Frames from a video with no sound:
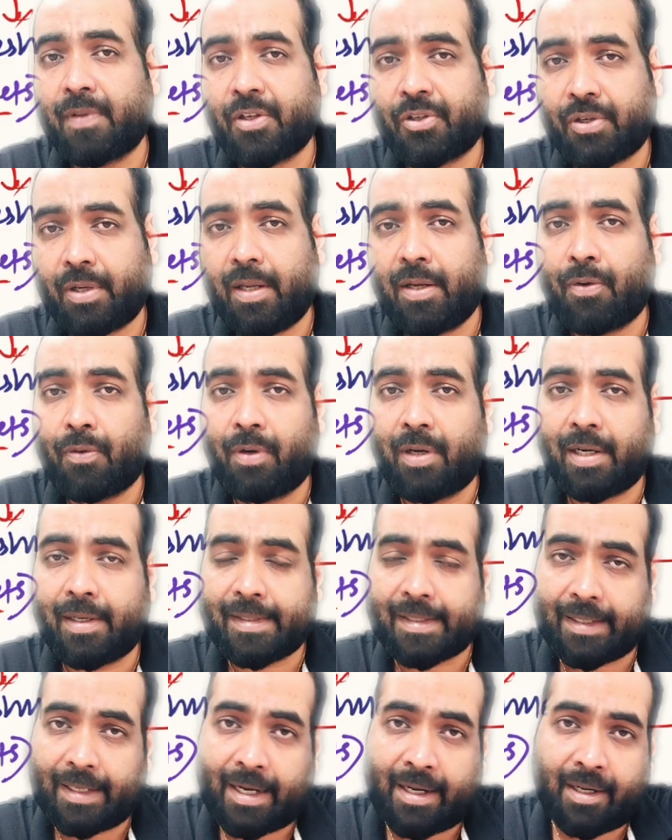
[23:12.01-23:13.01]
the
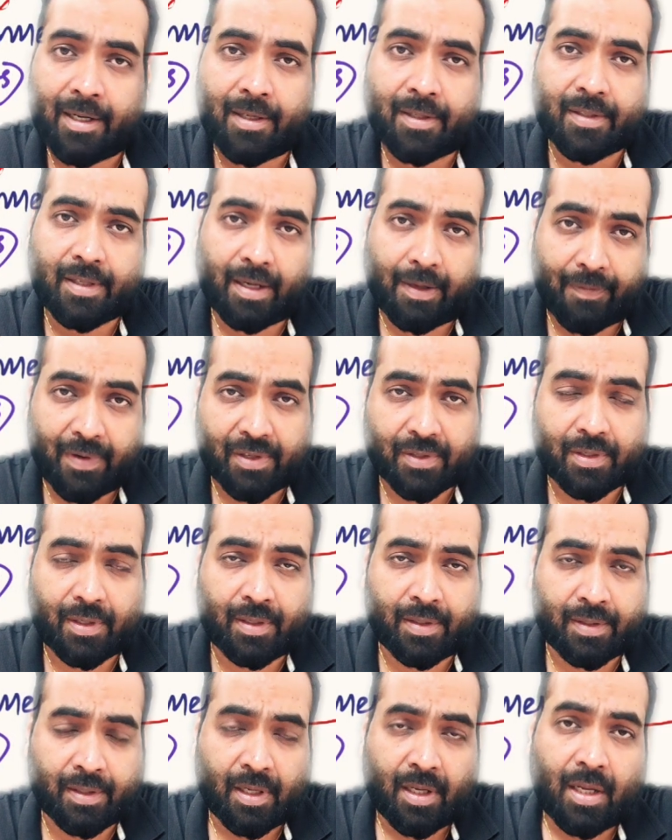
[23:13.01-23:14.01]
shareholders, lenders,
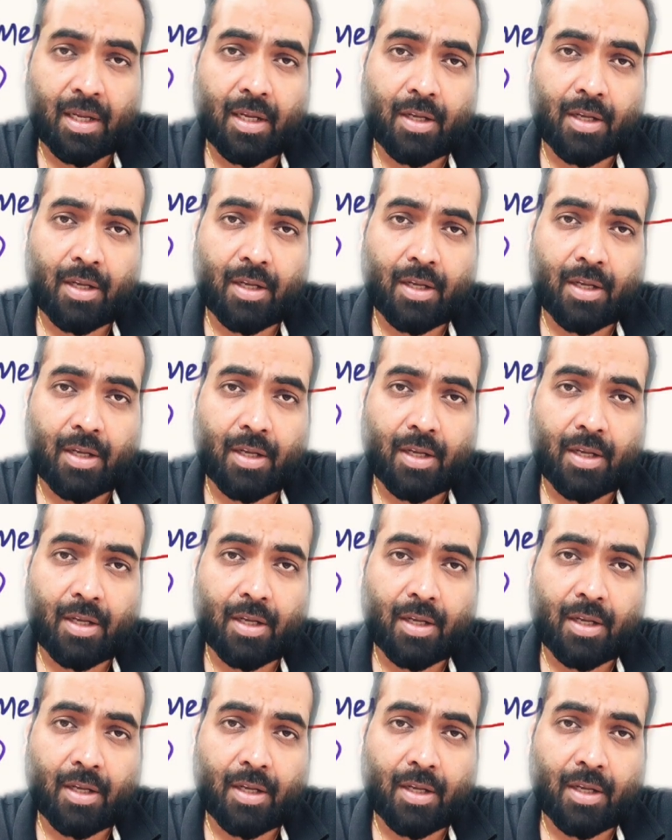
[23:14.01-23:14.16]
investors.